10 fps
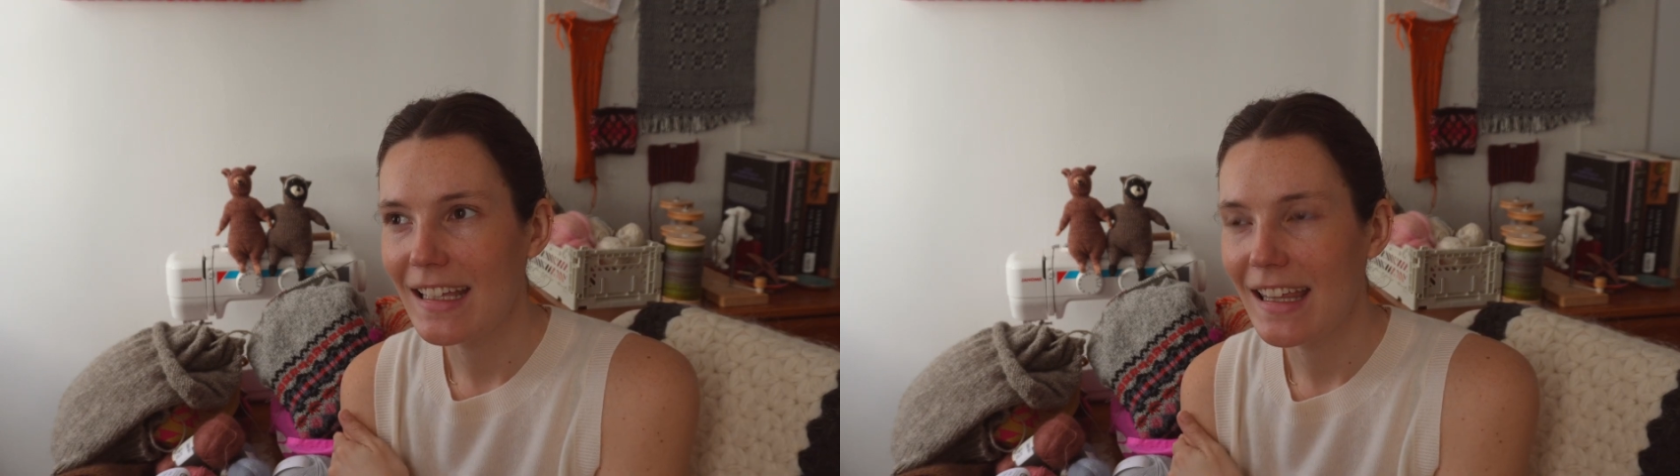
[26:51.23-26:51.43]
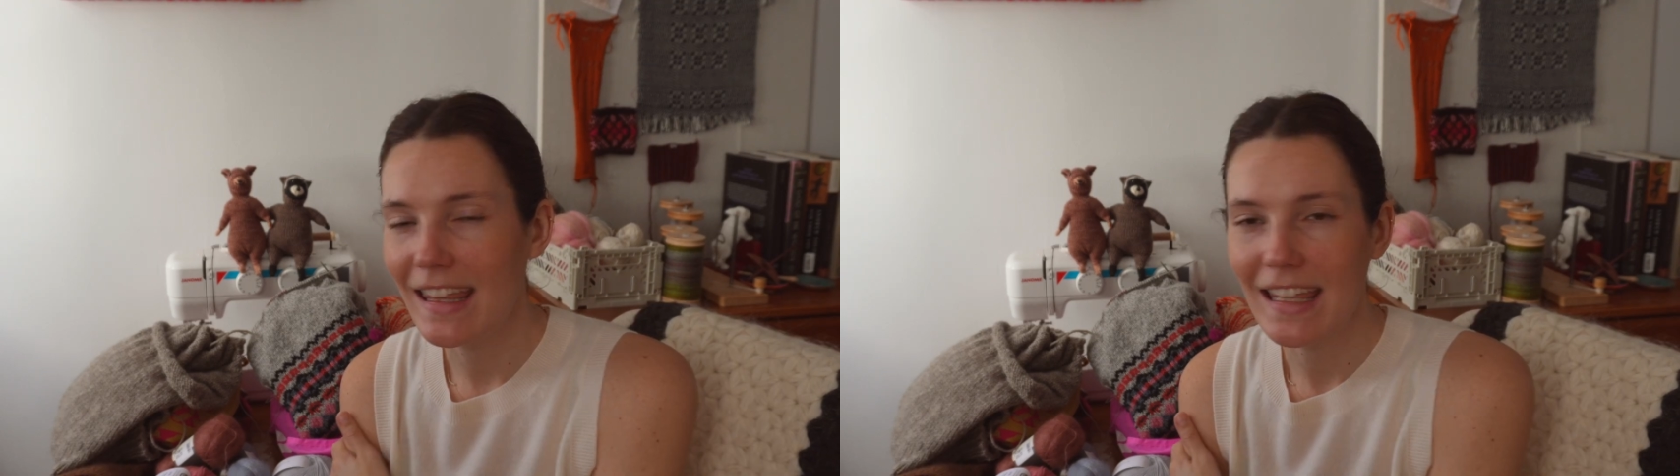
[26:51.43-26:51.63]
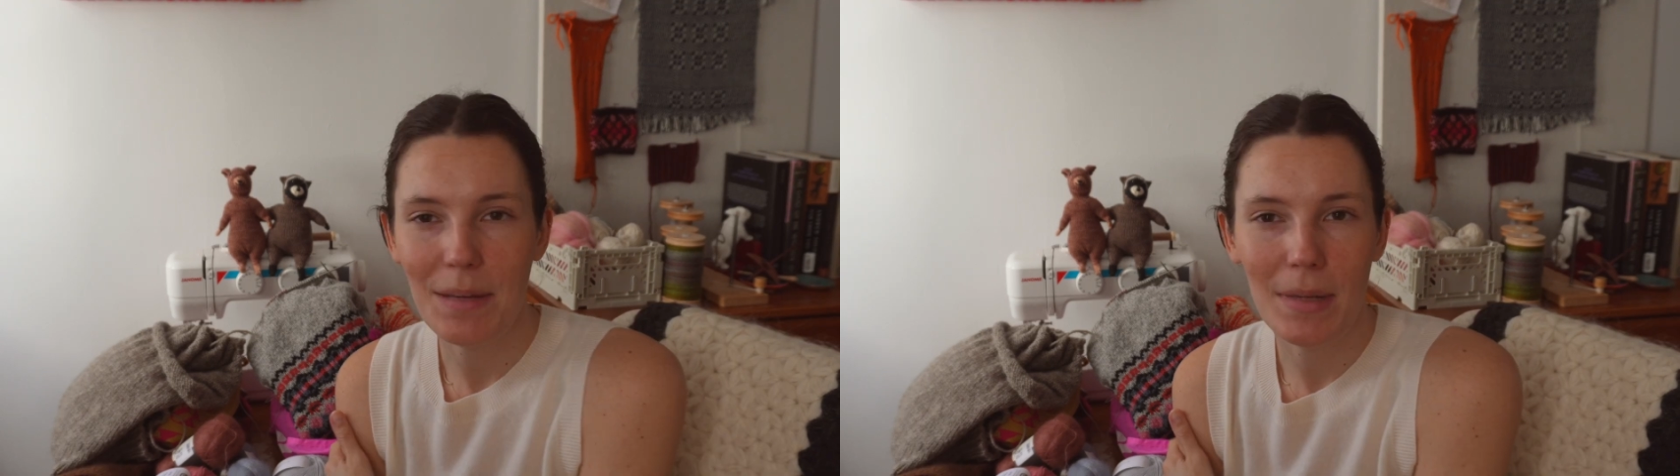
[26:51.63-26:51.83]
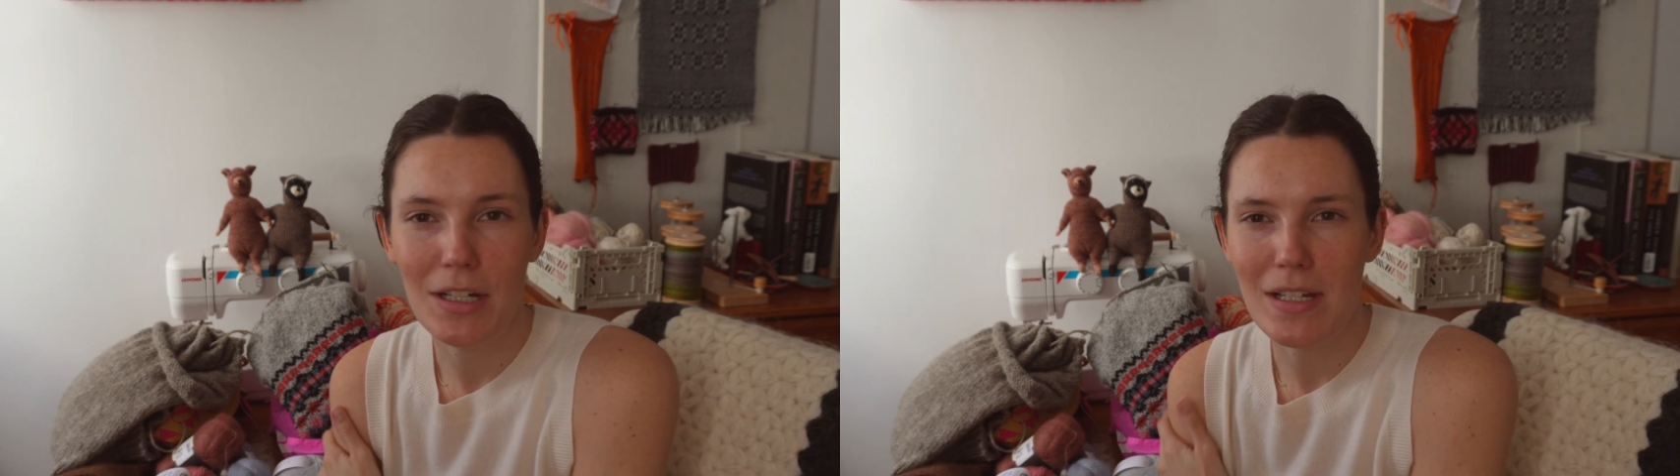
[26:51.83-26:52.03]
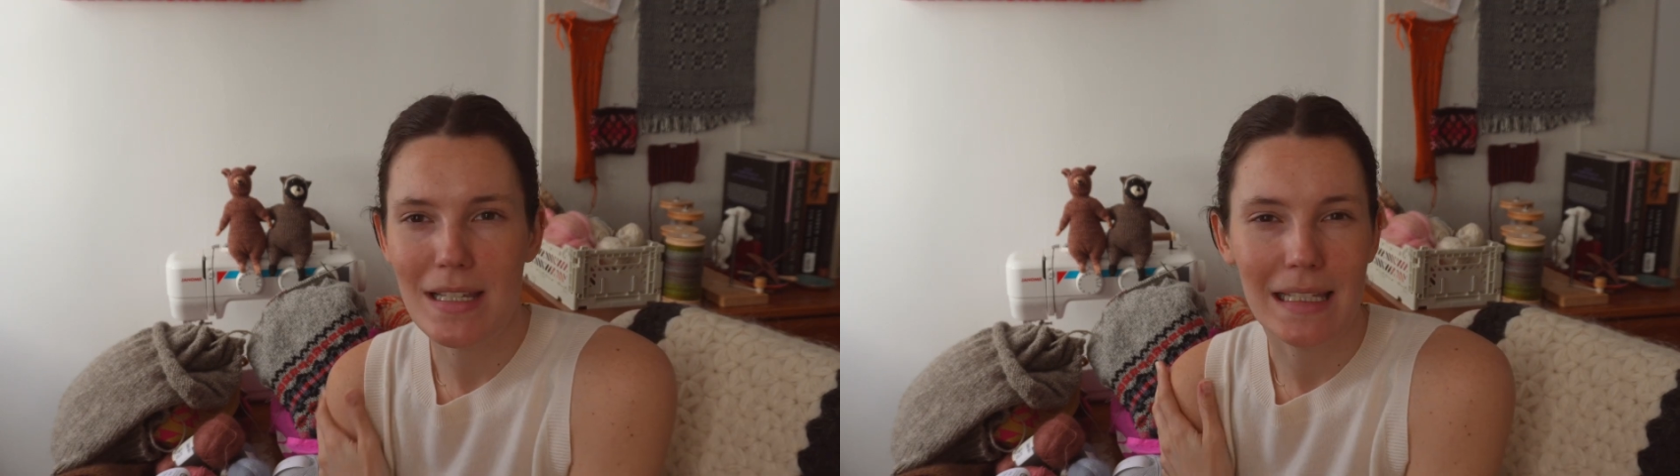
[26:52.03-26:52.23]
think I might
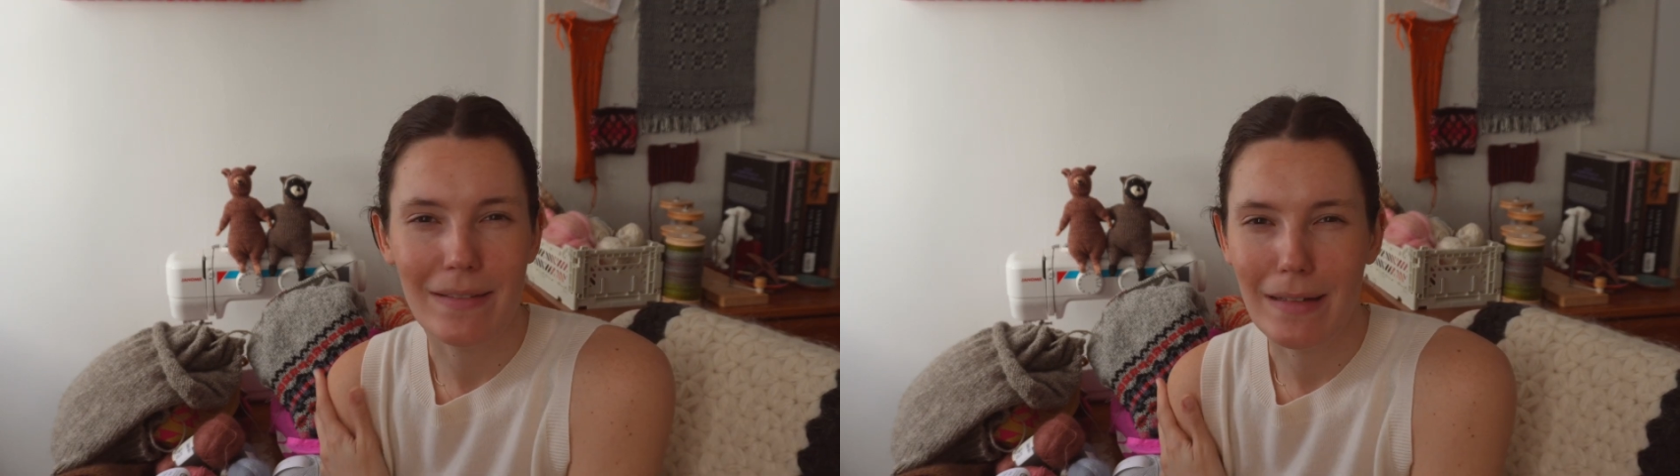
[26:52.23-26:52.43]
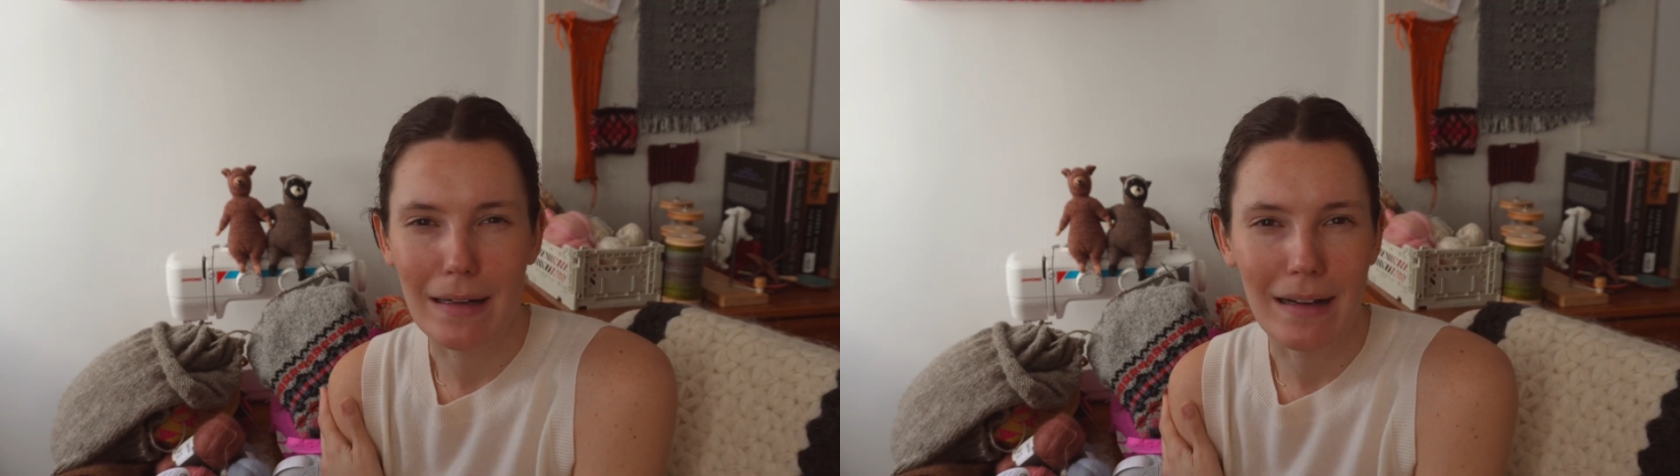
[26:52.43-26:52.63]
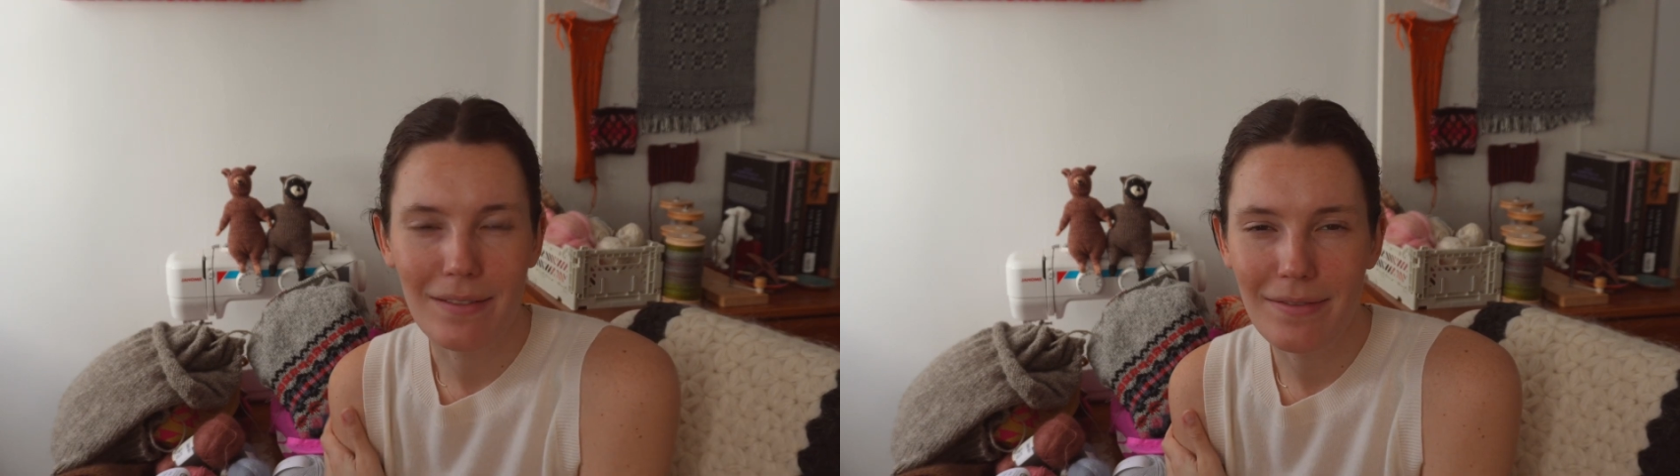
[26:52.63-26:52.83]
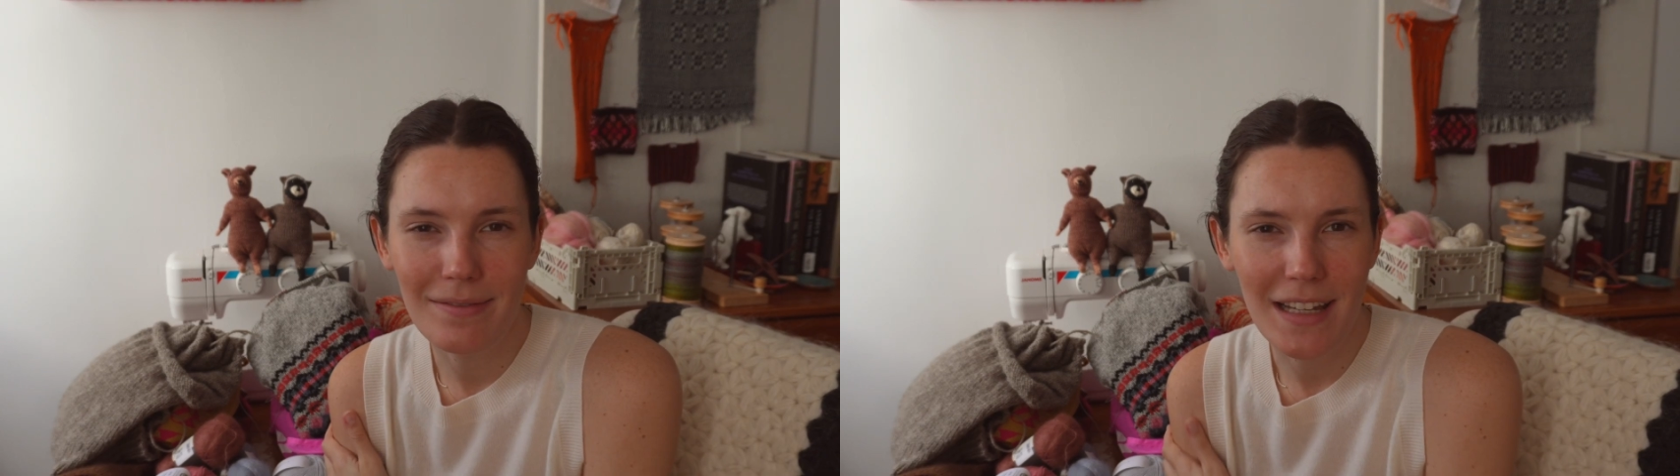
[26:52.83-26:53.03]
just leave it off